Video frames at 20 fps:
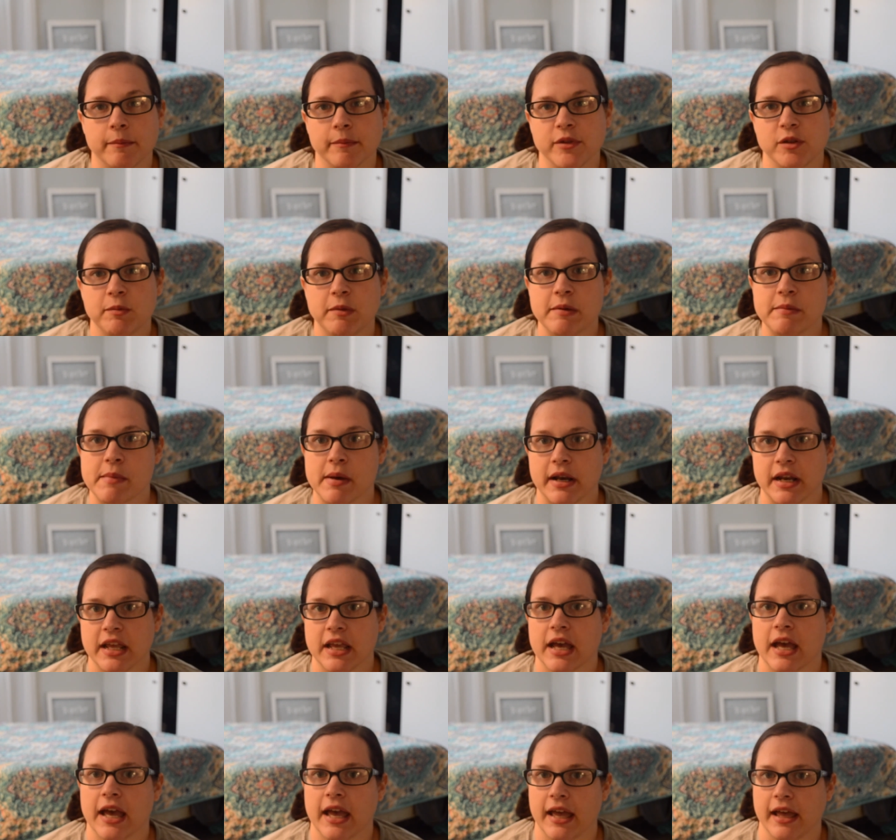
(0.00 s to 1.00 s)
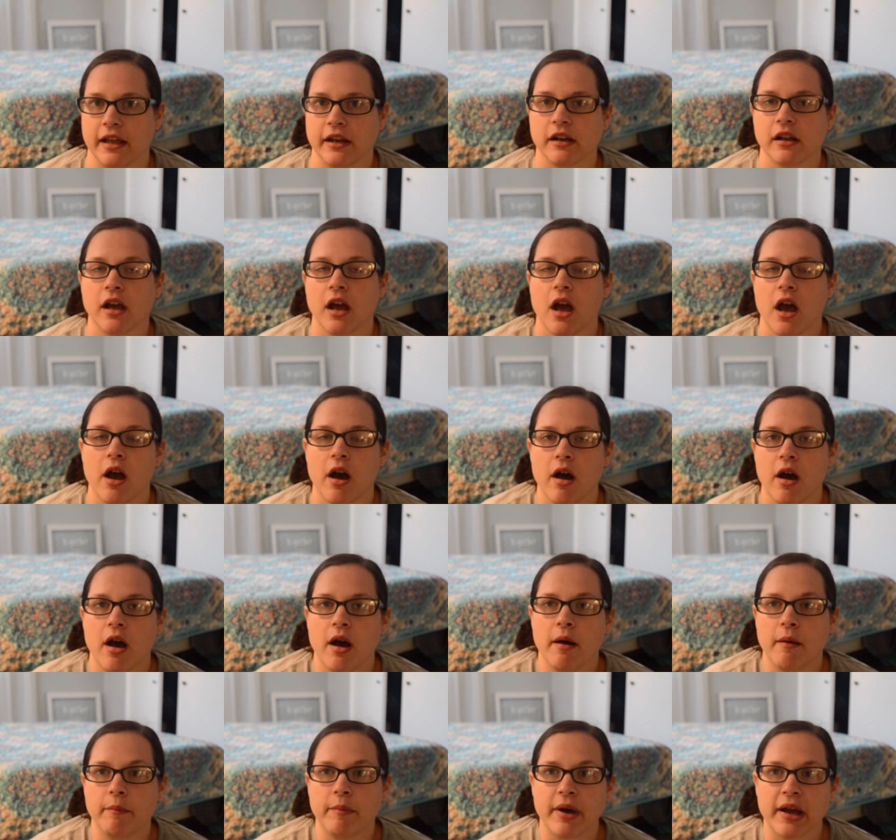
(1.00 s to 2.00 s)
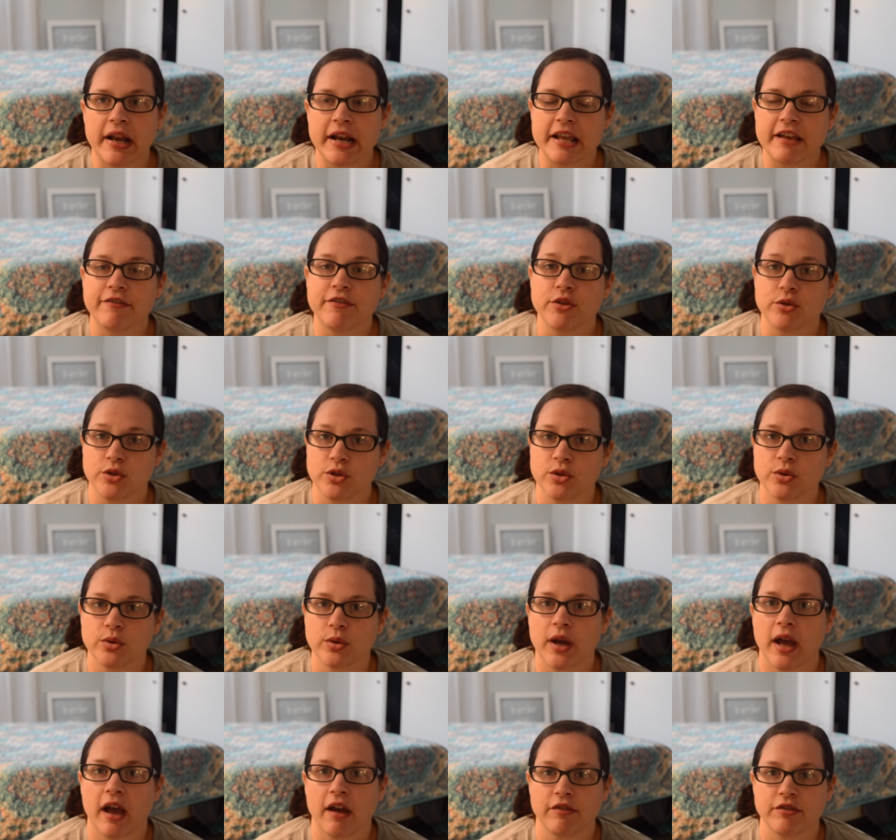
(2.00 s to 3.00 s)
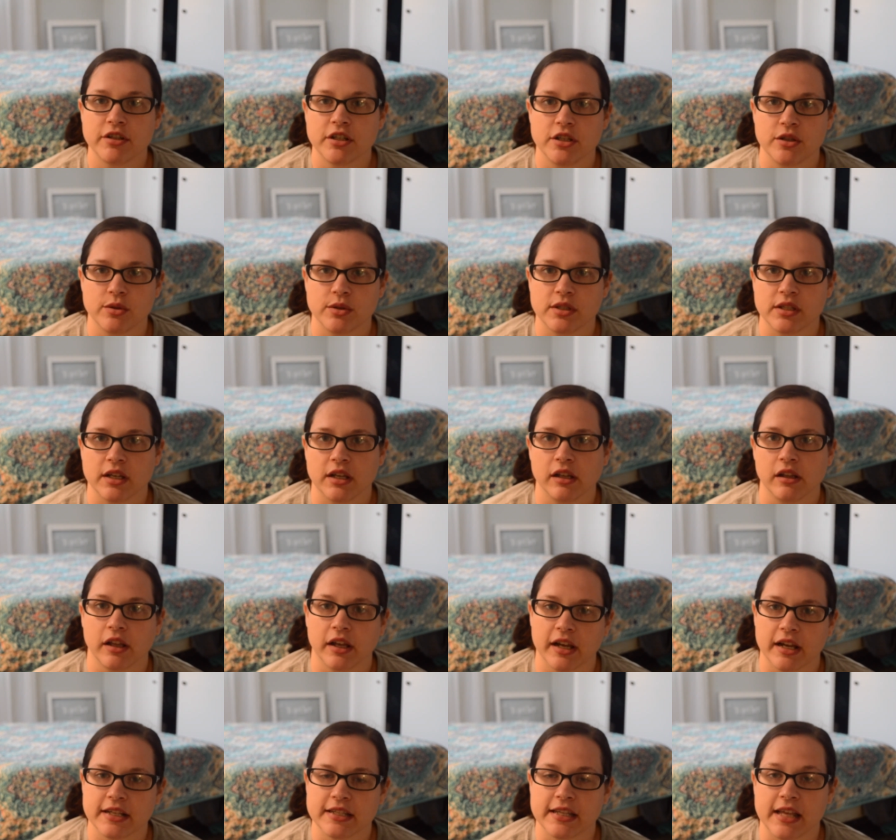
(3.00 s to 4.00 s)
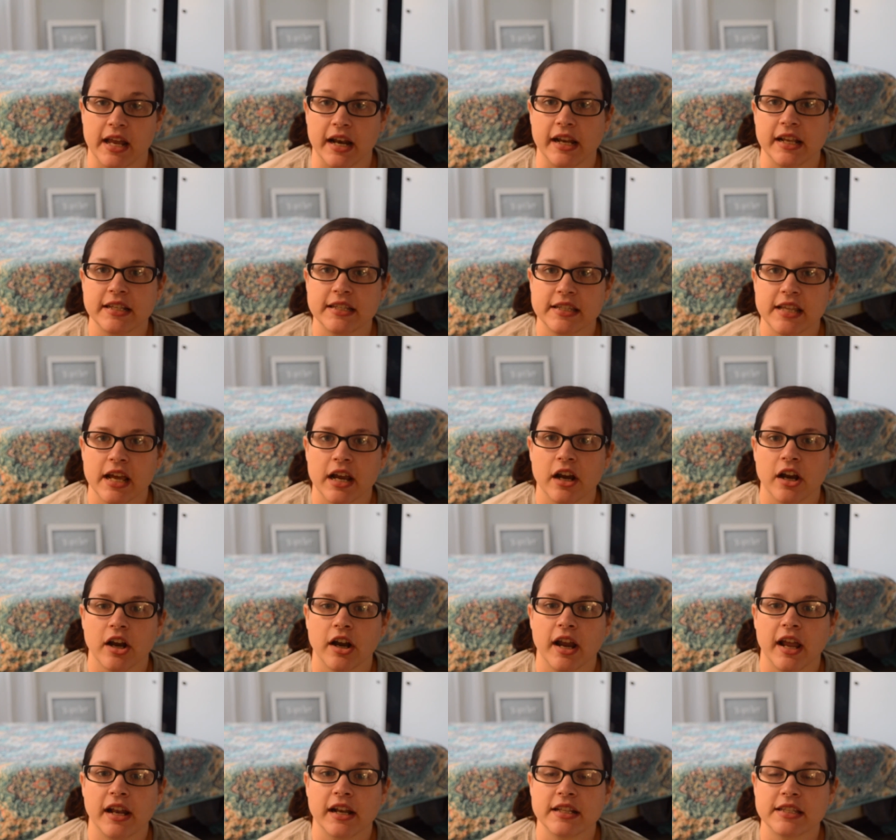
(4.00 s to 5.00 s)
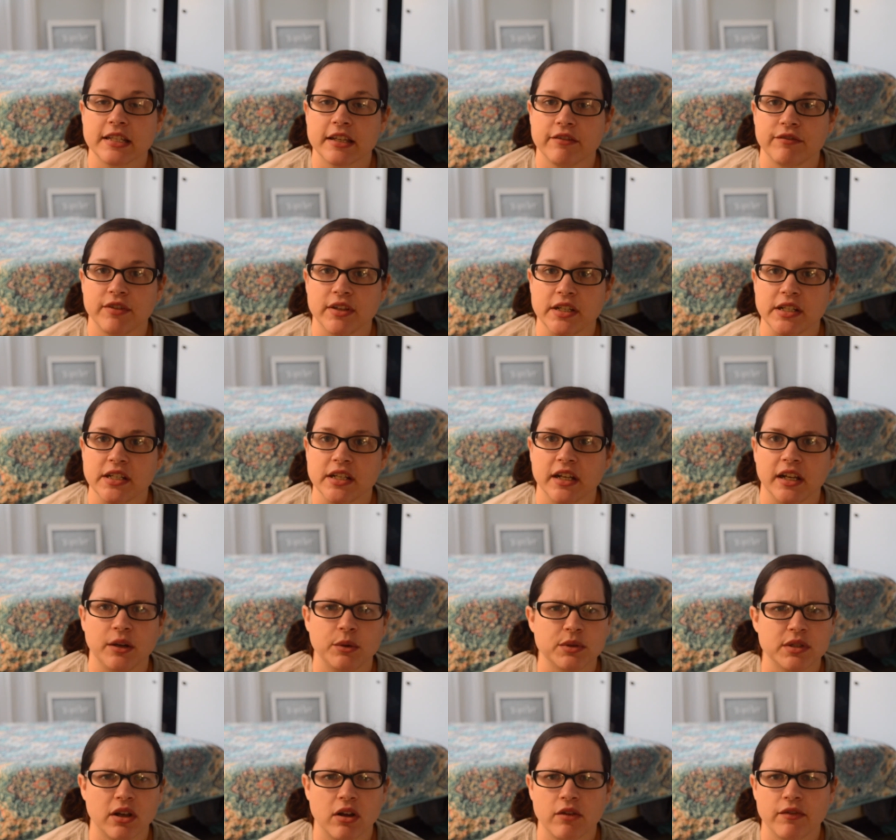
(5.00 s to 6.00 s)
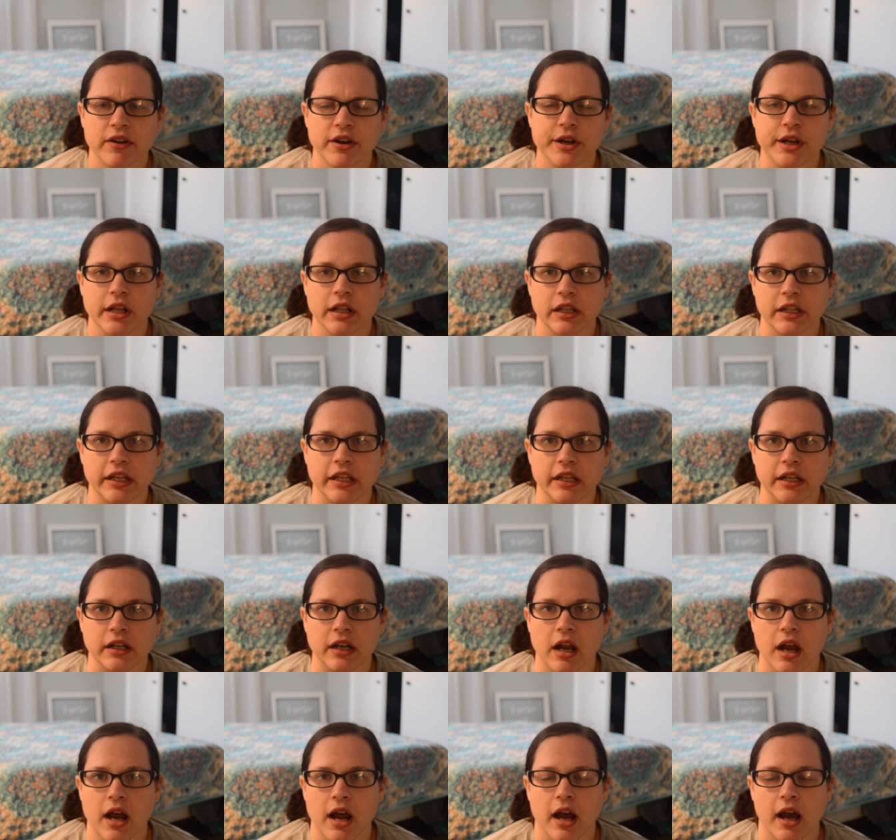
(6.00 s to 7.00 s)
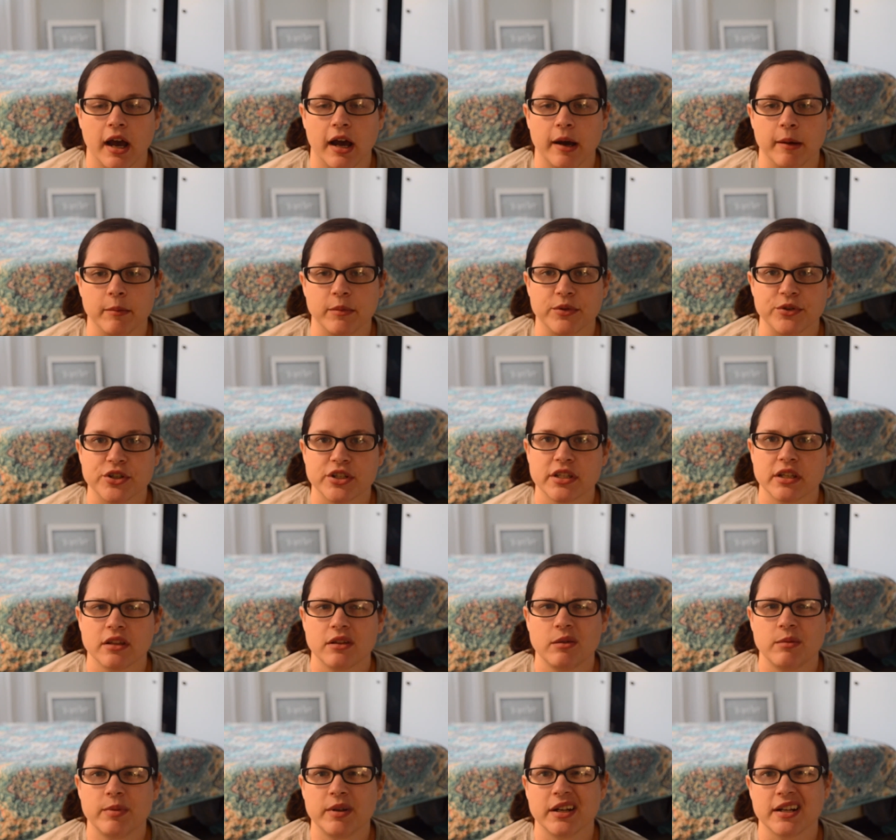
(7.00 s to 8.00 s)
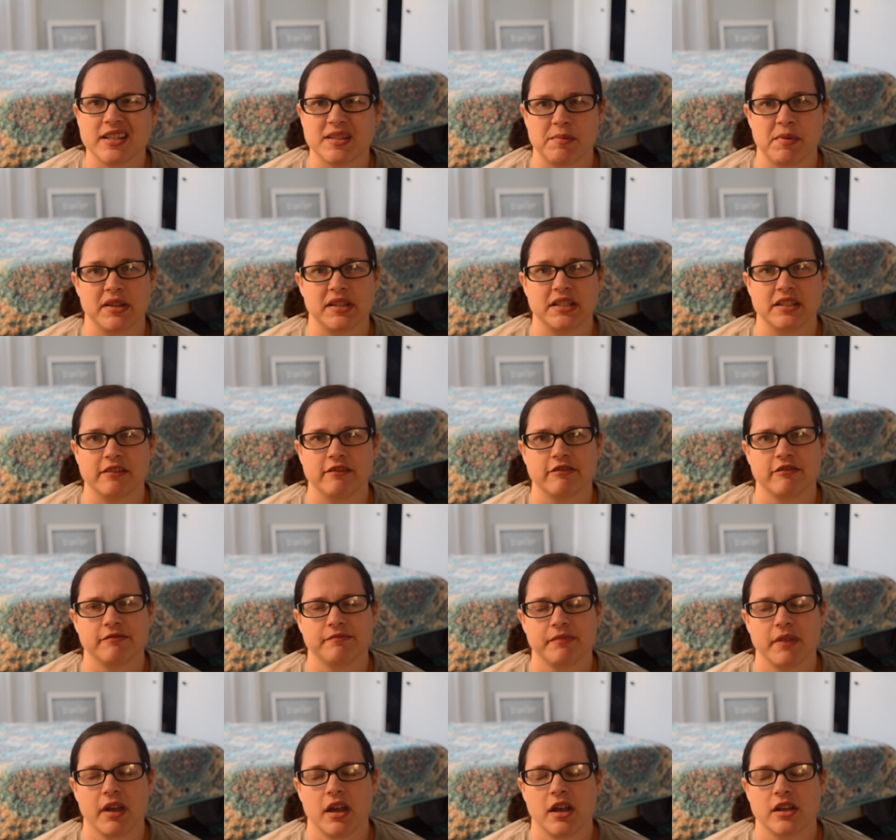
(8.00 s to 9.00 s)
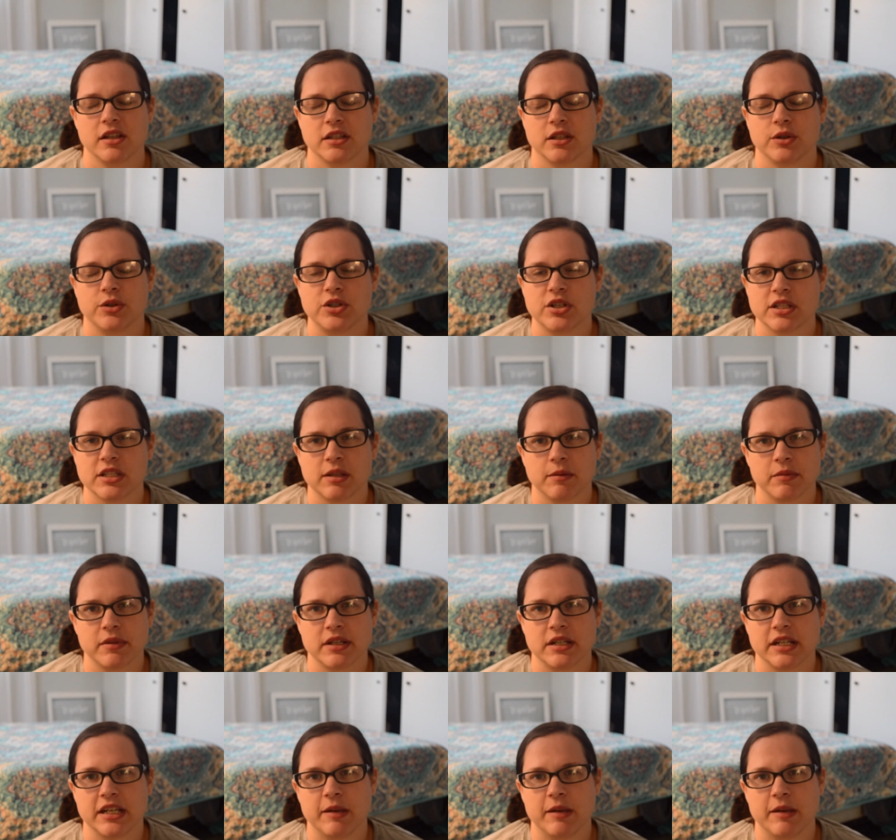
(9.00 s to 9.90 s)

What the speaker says: you'd be money ahead. But if you do have to use it, like I said, it's there and it's convenient, and it was all very clean. It's just a little bit expensive. So just something to